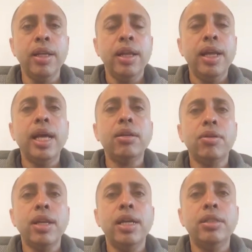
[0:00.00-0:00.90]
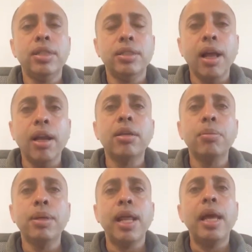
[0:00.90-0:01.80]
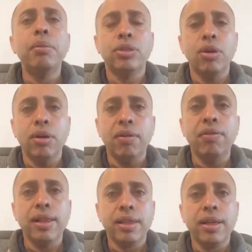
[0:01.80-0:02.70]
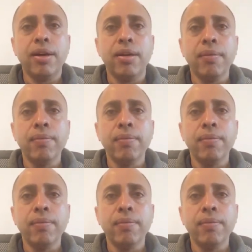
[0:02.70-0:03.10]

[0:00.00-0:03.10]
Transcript: And that creates this ultimate Amazon of healthcare,